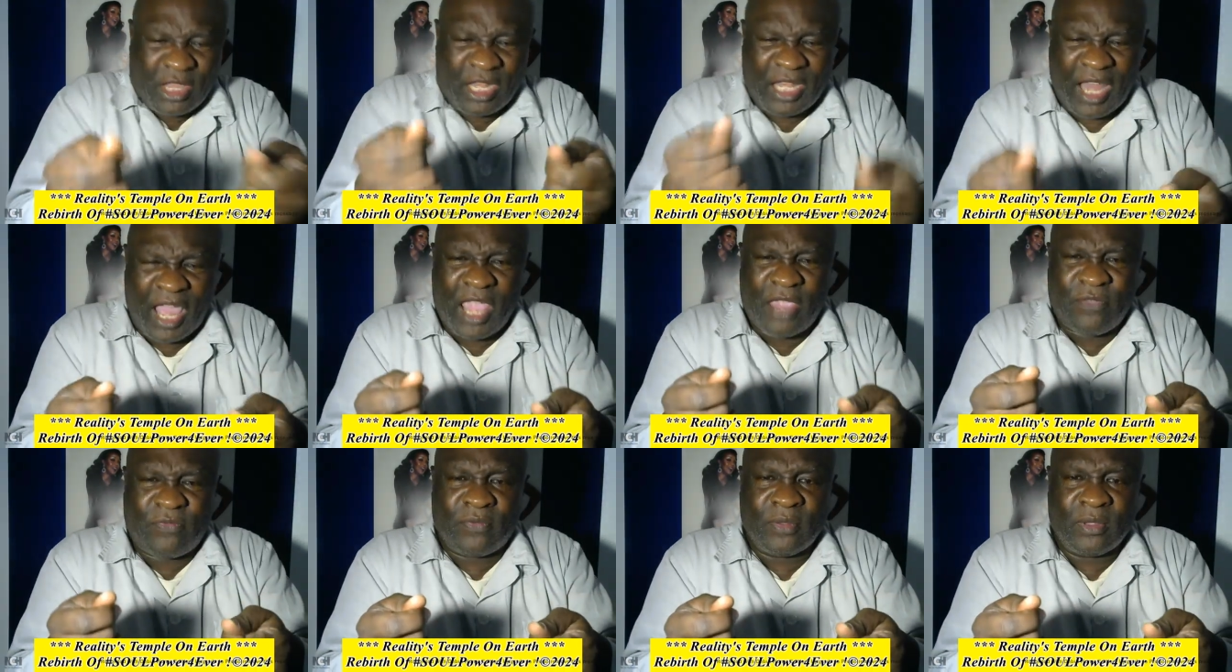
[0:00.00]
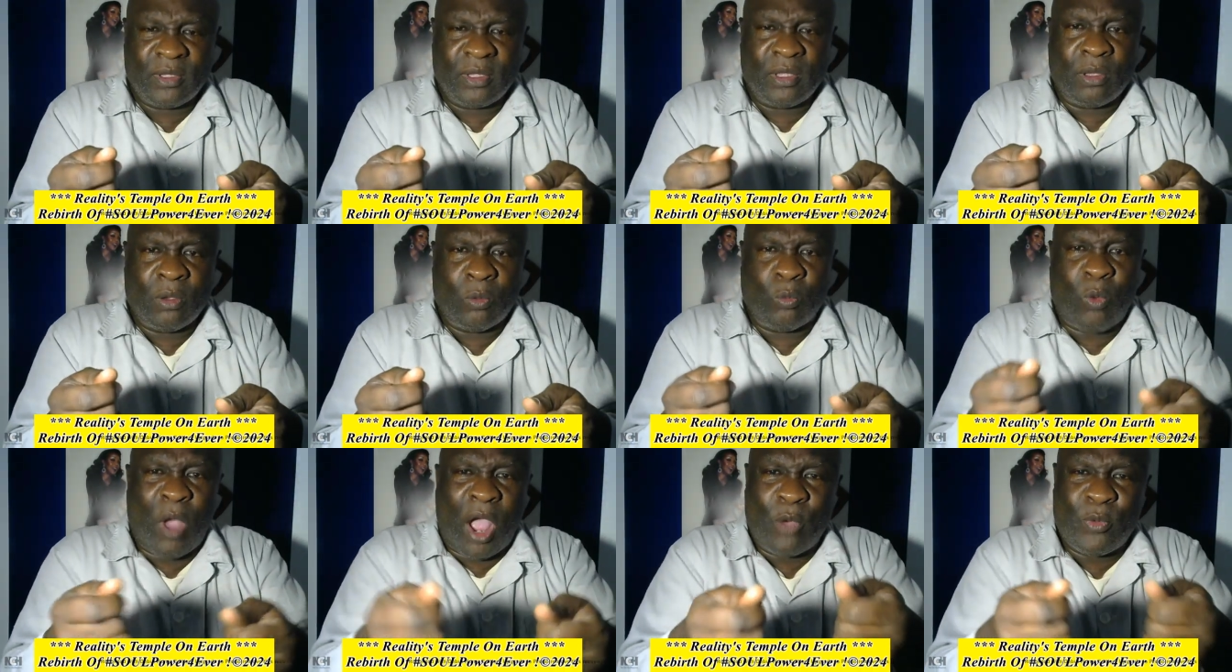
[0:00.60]
the life
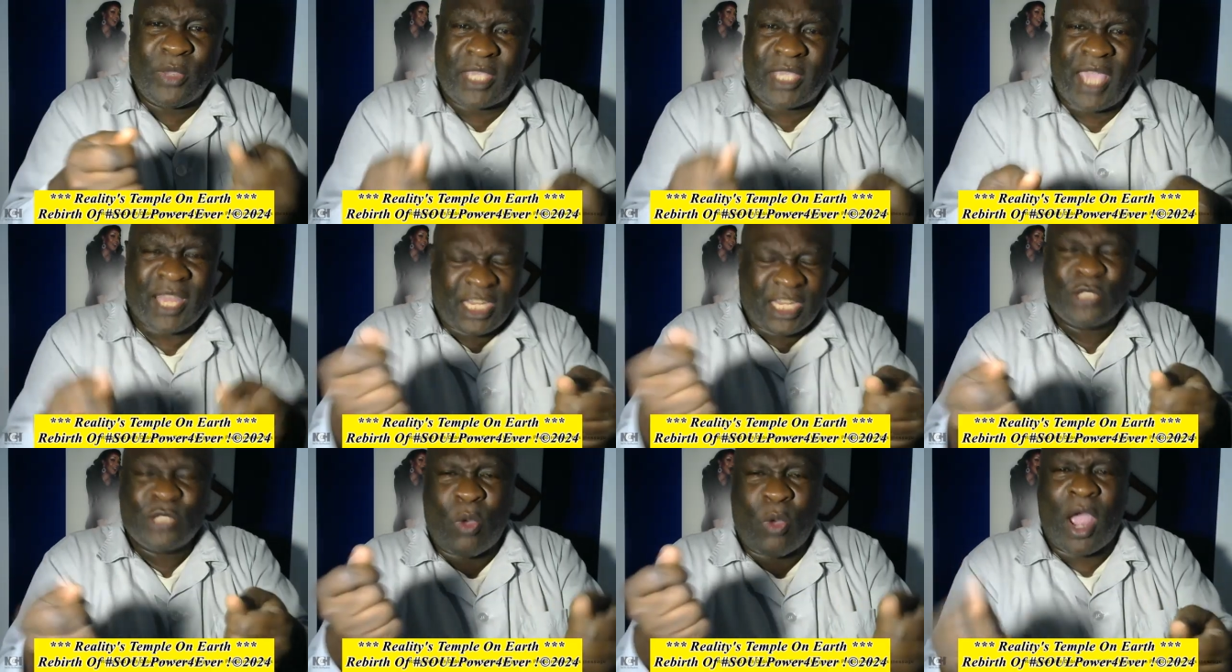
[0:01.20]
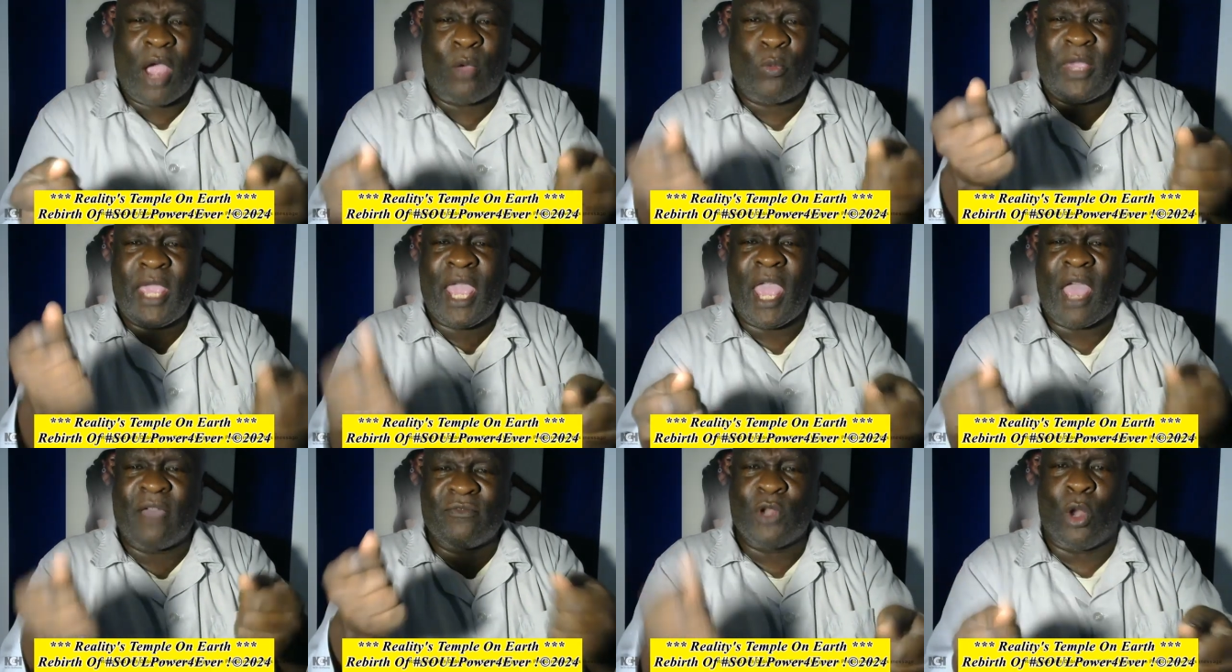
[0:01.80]
while we got. That's why we
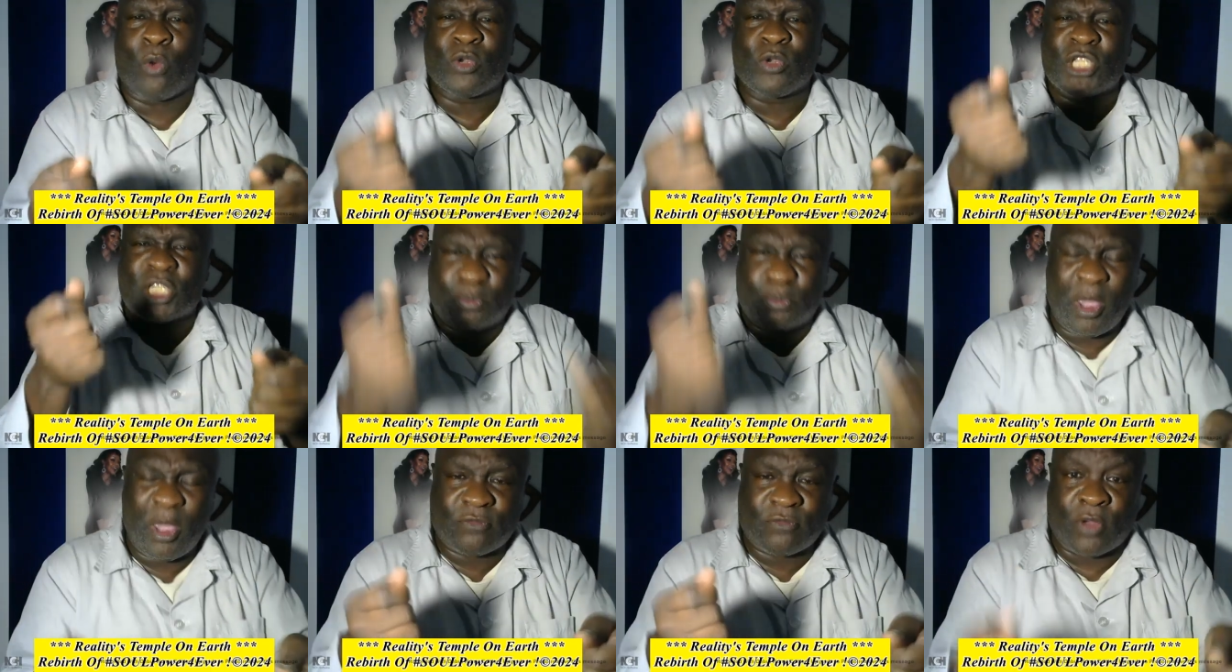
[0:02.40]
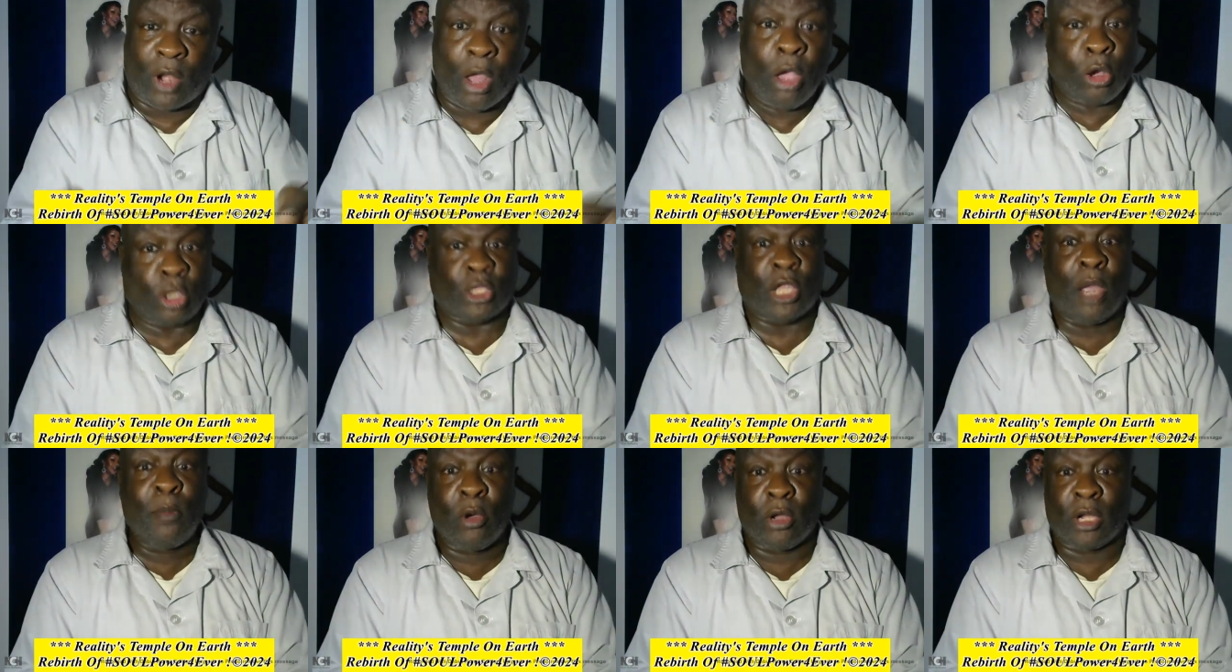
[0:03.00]
have no respect for
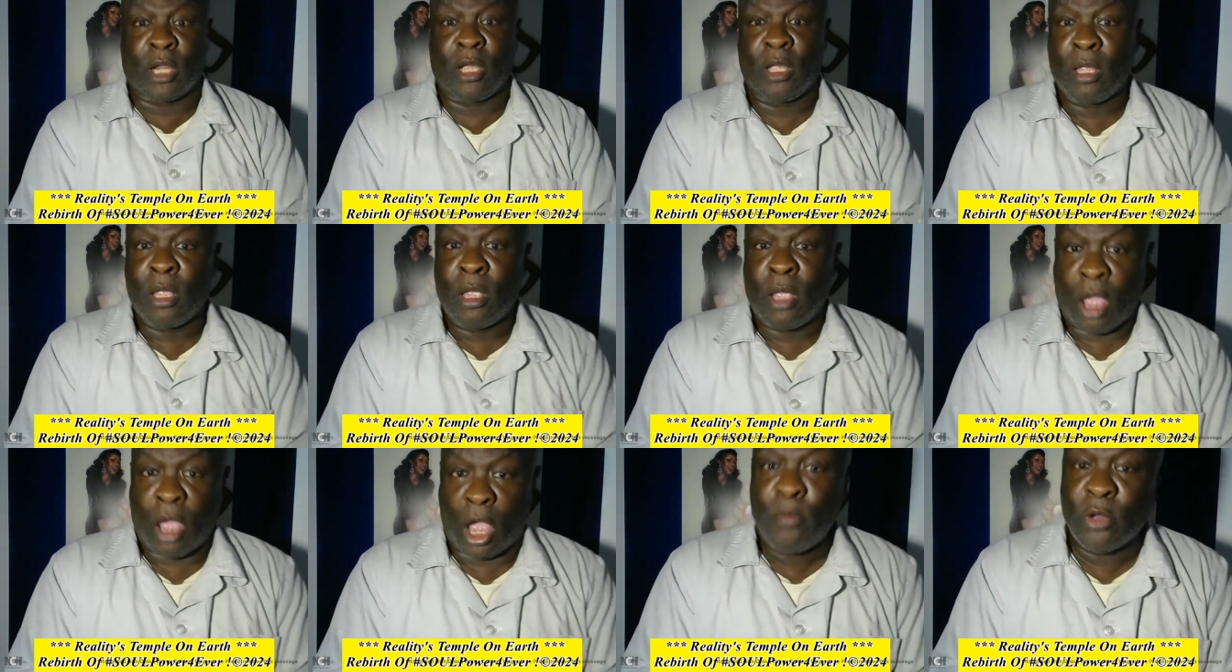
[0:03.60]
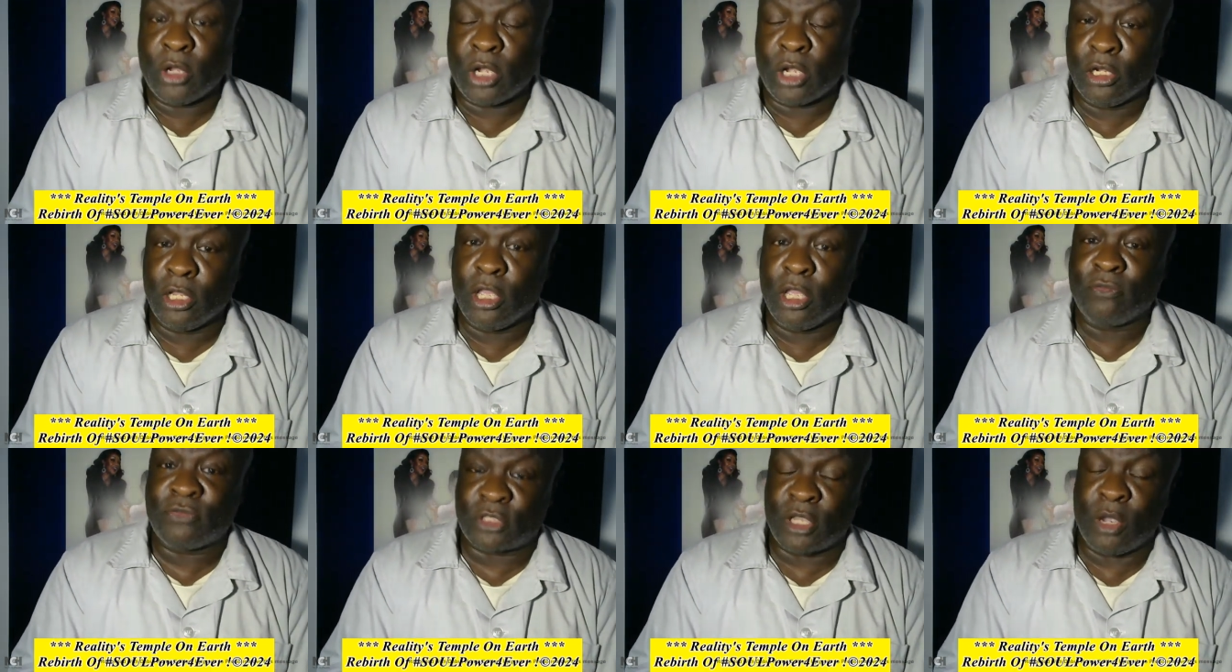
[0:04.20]
because I'm gonna I'm gonna
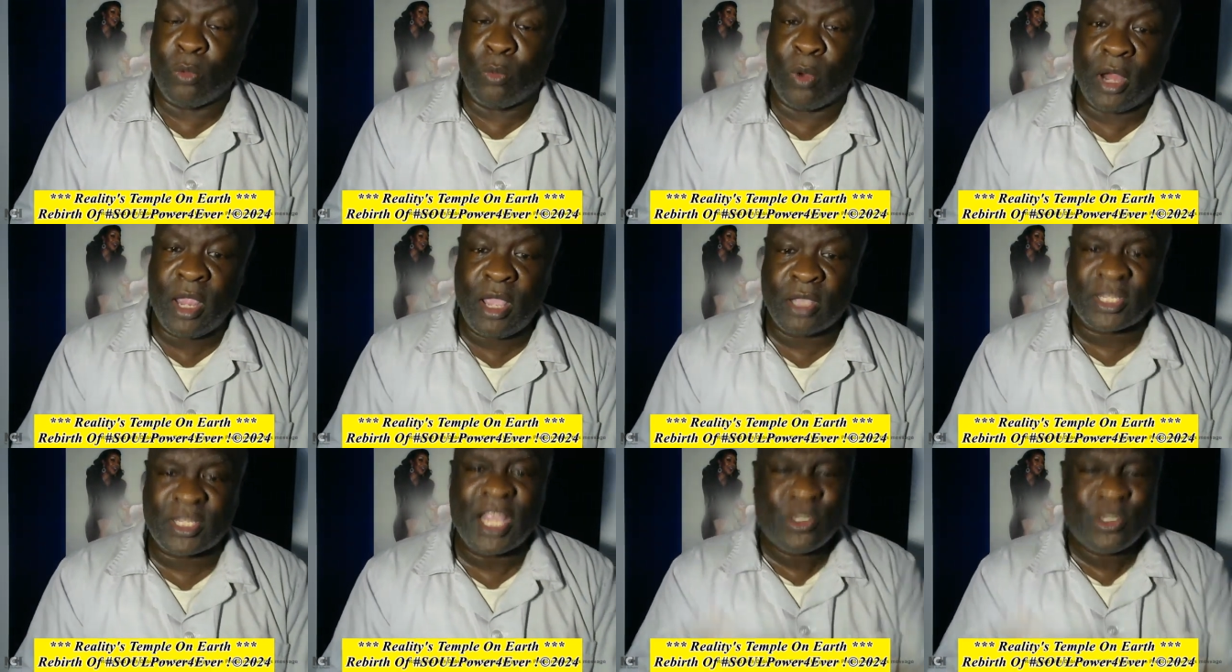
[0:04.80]
live somewhere else.